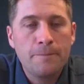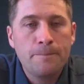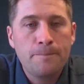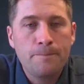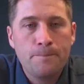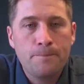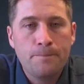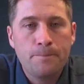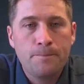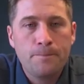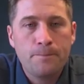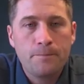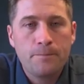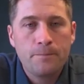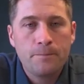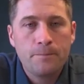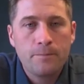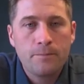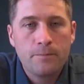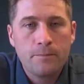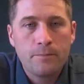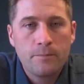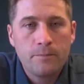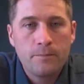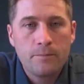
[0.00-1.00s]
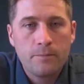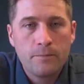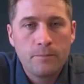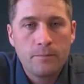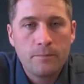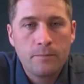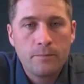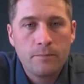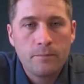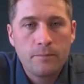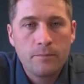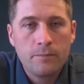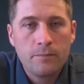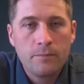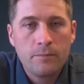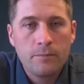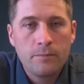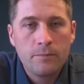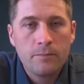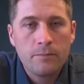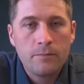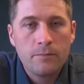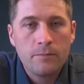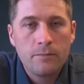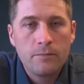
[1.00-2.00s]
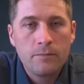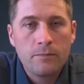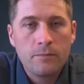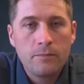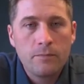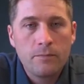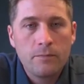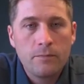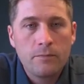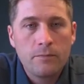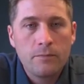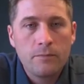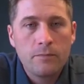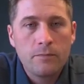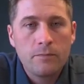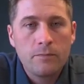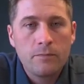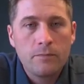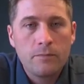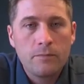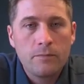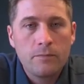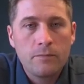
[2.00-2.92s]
No words are spoken by the person on screen.